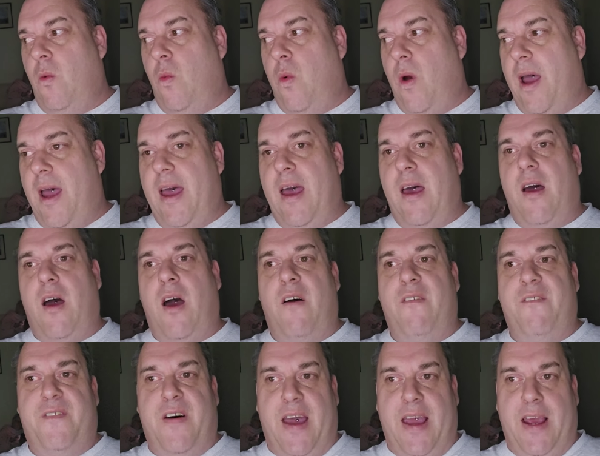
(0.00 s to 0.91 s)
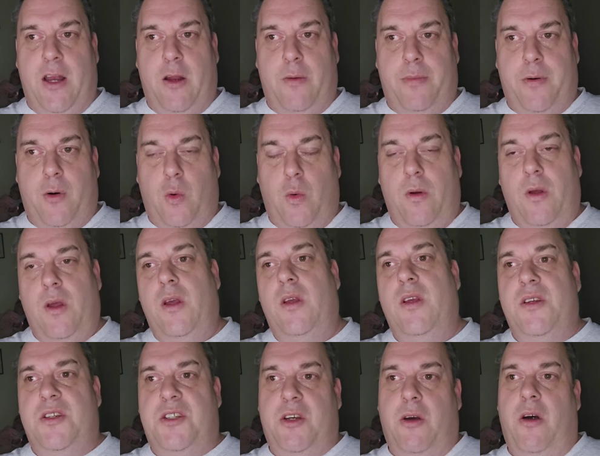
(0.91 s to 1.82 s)
where available.
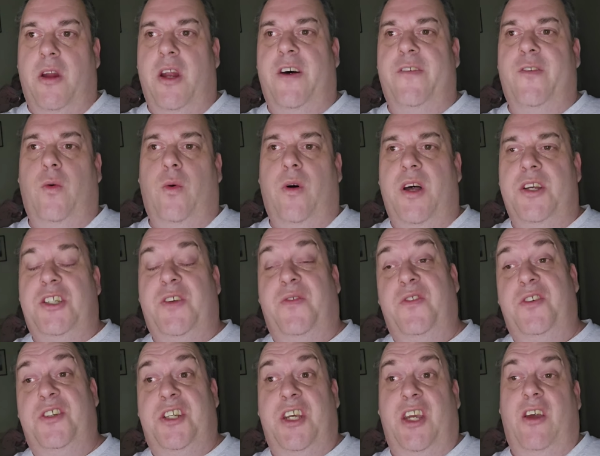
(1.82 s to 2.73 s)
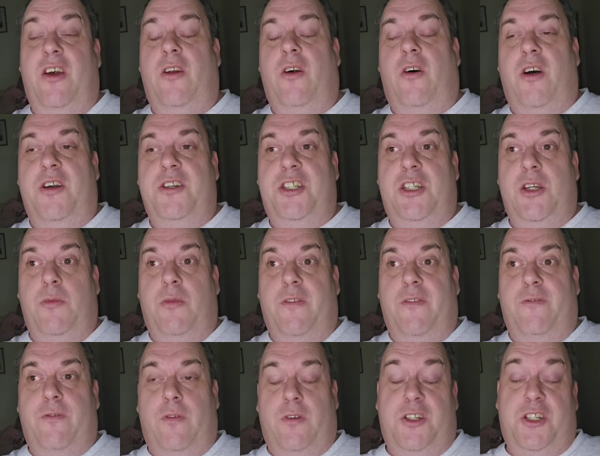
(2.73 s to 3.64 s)
So in other words, if you see an item
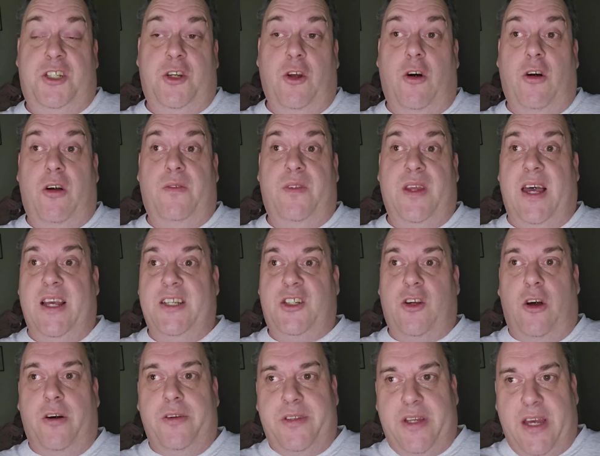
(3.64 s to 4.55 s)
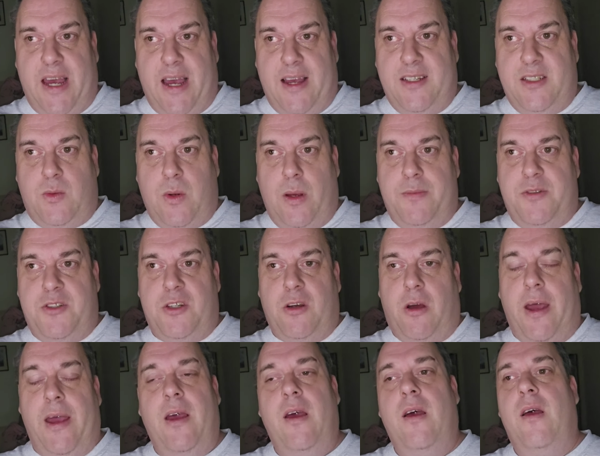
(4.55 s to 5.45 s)
of stock that's on the Hattons
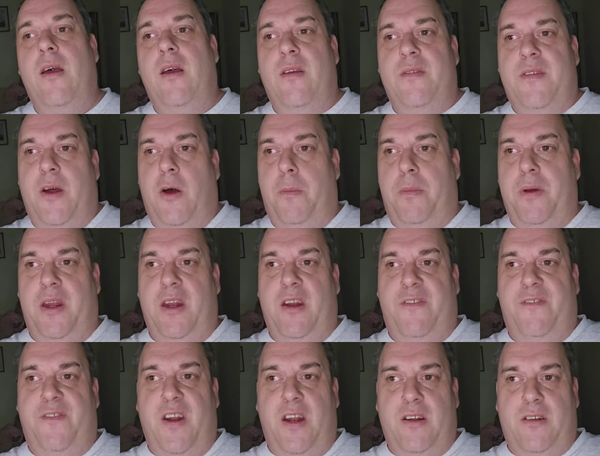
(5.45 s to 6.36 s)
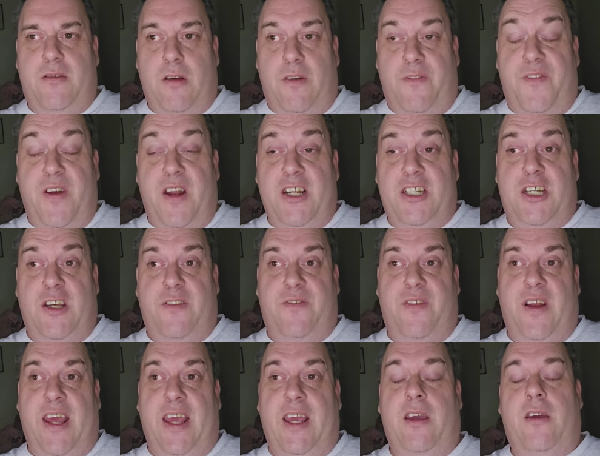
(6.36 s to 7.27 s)
website, there will be an
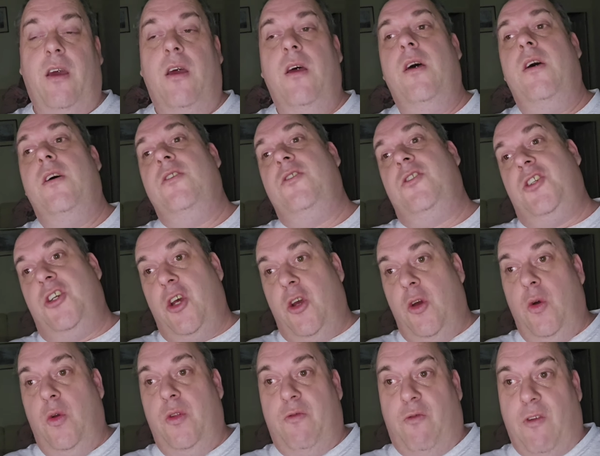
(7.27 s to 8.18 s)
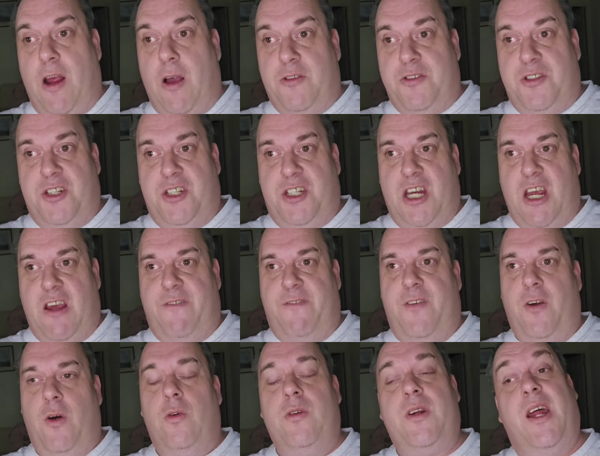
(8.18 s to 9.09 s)
affiliative link to the Rails of
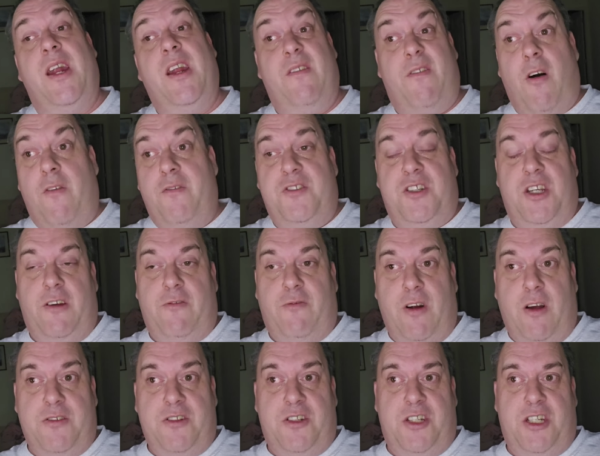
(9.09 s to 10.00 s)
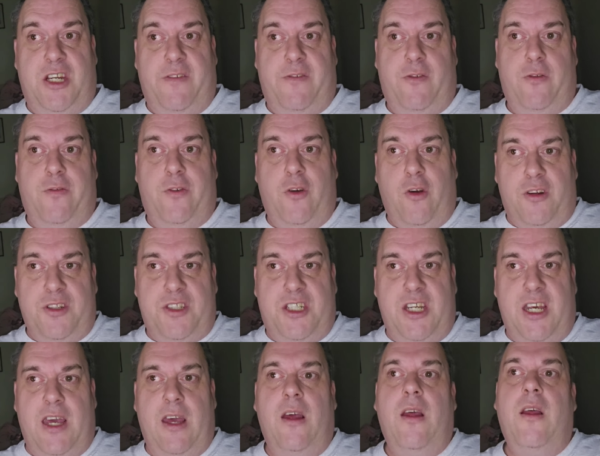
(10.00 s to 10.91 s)
Sheffield. And if obviously Rails of Sheffield have
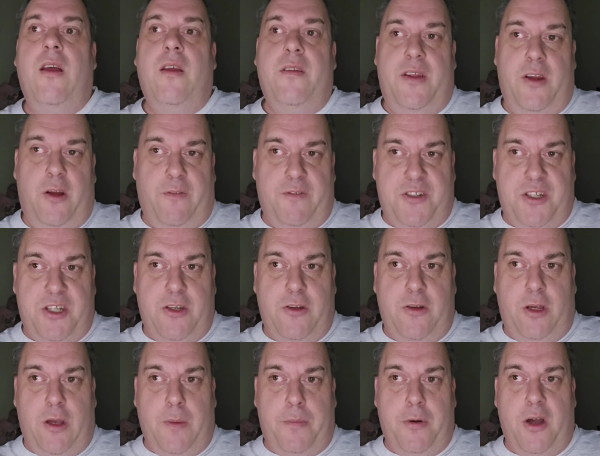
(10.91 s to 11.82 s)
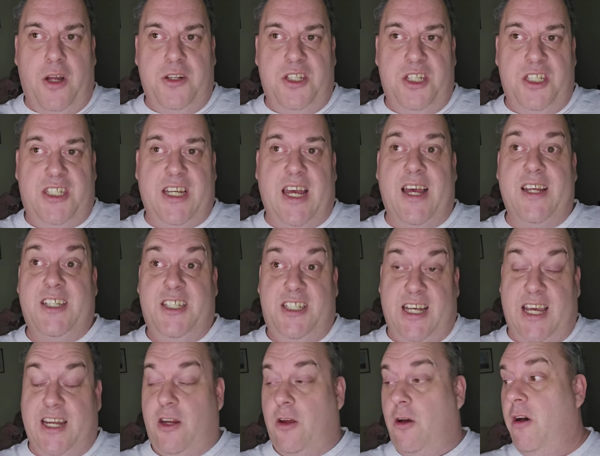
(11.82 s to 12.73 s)
got it, then obviously you can purchase that
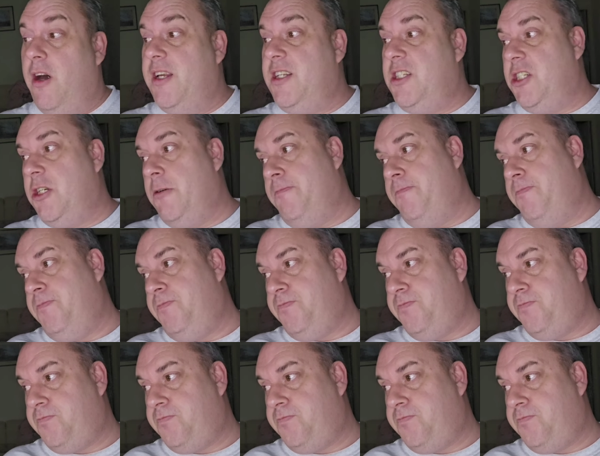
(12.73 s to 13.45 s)
said item.